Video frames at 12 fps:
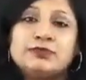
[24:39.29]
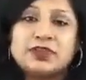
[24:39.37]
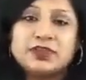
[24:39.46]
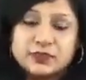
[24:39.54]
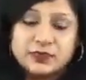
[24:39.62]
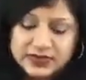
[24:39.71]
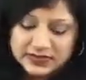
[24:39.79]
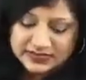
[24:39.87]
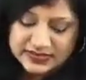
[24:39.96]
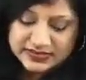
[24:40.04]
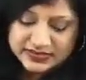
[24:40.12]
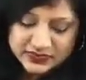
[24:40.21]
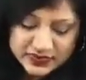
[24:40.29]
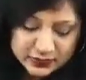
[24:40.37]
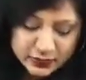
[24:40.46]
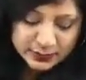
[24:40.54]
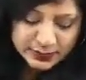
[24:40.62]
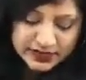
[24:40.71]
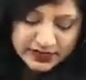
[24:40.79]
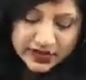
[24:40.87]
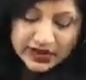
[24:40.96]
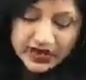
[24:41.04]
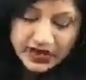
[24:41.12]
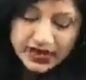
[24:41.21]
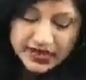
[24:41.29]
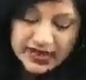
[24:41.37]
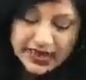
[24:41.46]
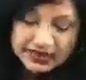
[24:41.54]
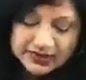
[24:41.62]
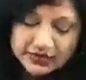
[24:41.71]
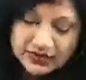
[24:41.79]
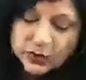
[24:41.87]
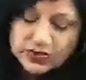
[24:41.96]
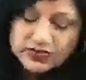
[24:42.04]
this venous stasis retinopathy. And once a